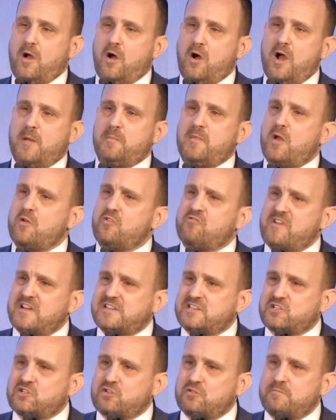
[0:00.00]
I'm no
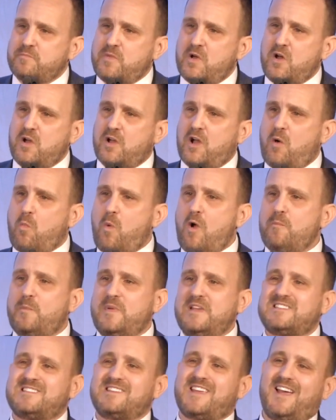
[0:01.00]
Greta Thunberg. I won't
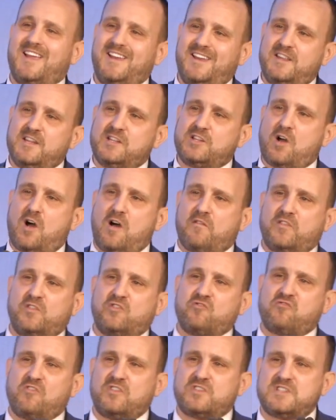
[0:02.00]
be scaling the
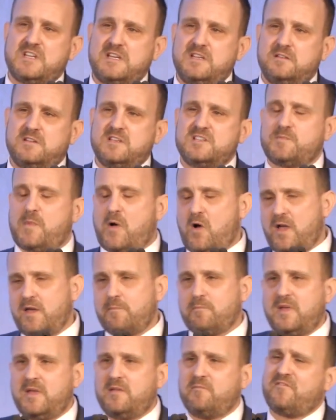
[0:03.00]
Dartford Crossing,
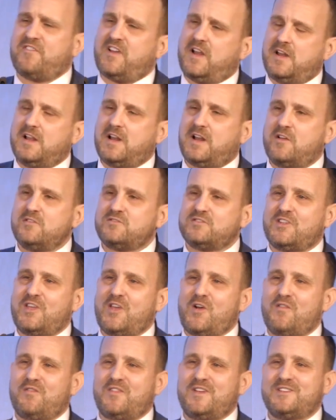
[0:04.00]
despite being fairly close to
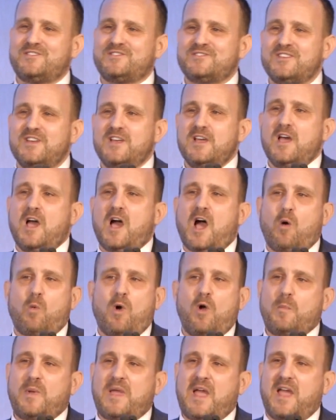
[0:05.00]
the office. I
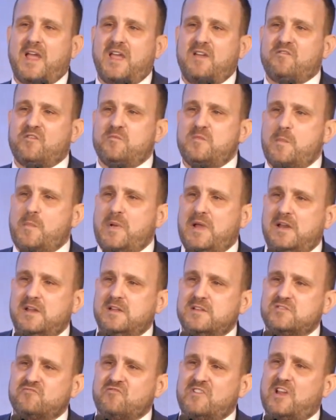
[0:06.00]
won't be hanging from the
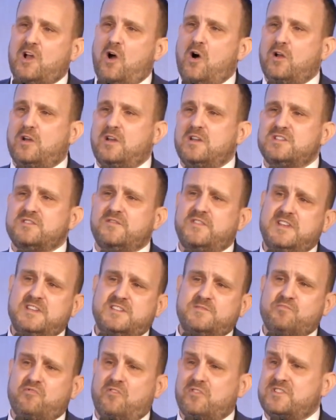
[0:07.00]
pillars, regardless of
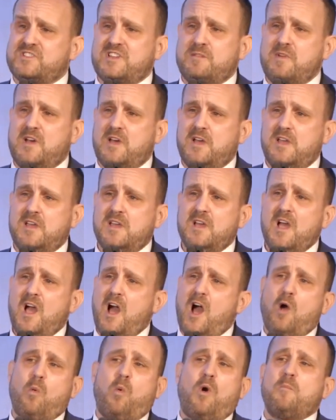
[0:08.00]
its proximity.
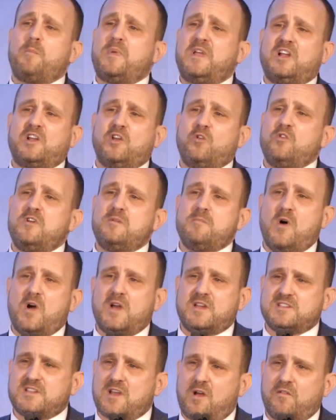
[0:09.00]
I won't be gluing
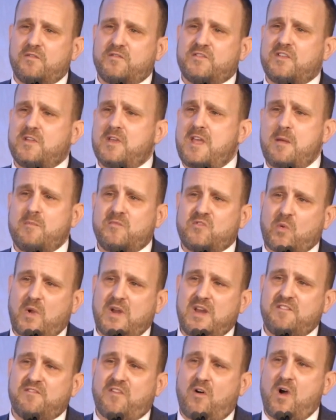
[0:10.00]
myself to the
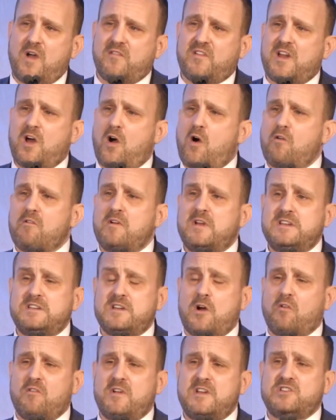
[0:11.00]
M25 in a
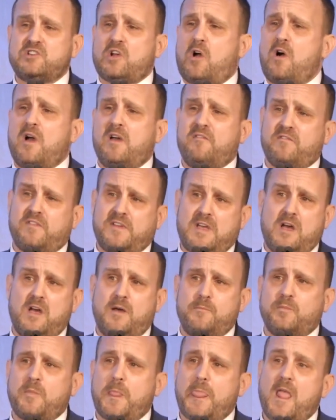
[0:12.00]
horrid orange
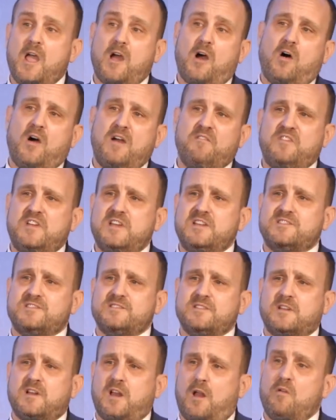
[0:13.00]

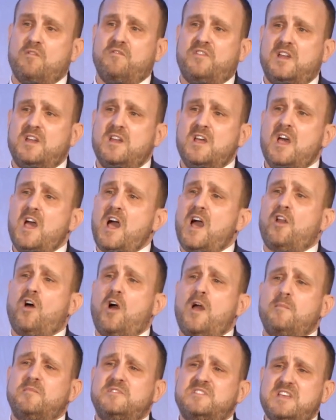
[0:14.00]
high-vis clothing. And
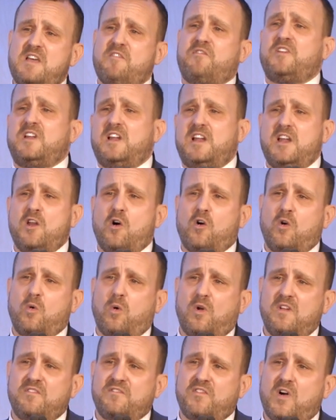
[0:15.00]
I am definitely not
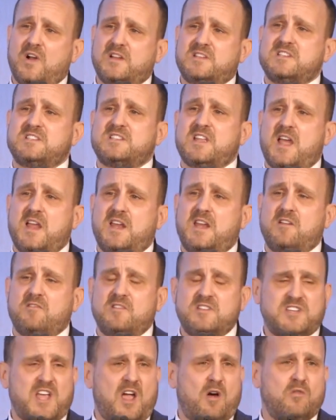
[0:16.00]
qualified to stand here
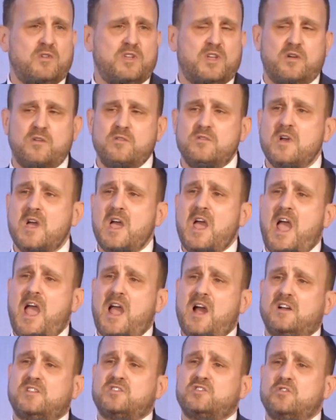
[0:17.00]
and tell you
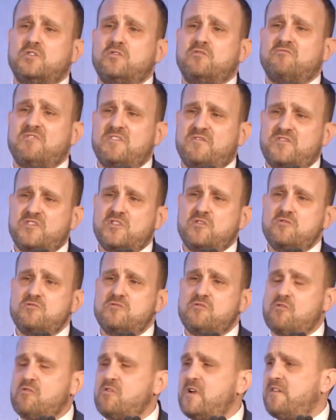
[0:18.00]
how to review
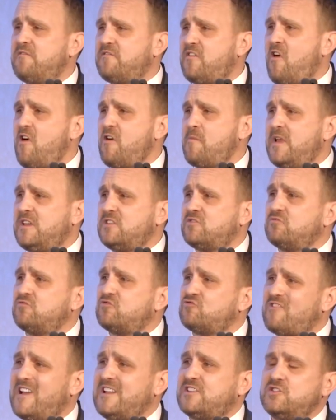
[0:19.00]
your environmental
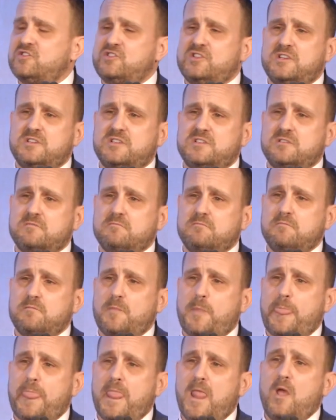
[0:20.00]
strategies.
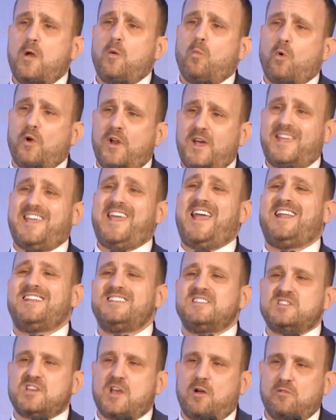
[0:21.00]
What I
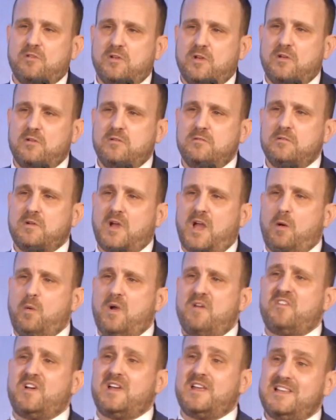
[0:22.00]
can tell you,
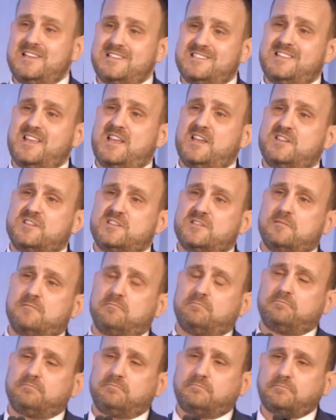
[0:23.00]
however, is this.
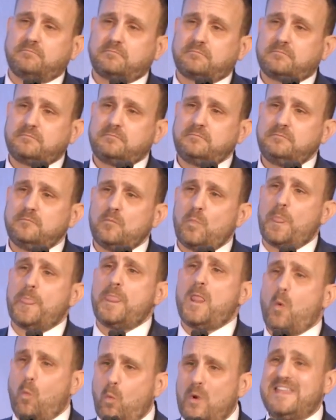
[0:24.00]

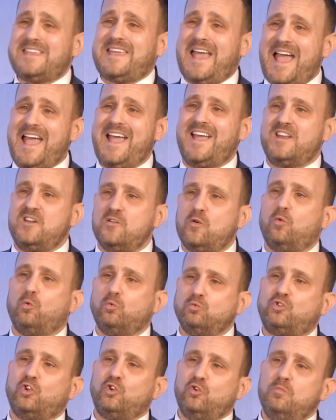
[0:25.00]
We can
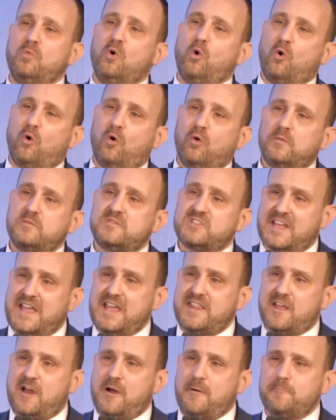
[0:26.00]
all do more
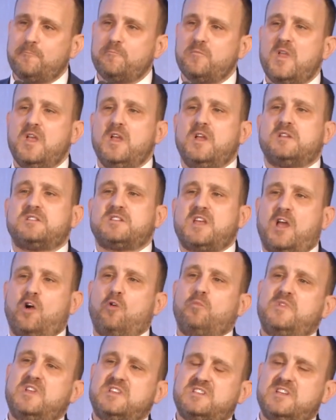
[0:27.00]
together to
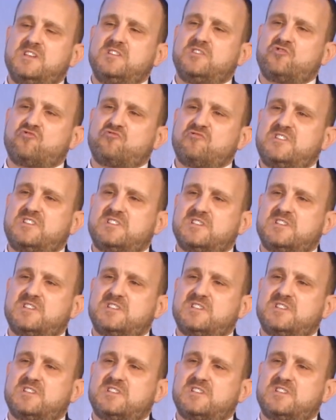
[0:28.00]
help this industry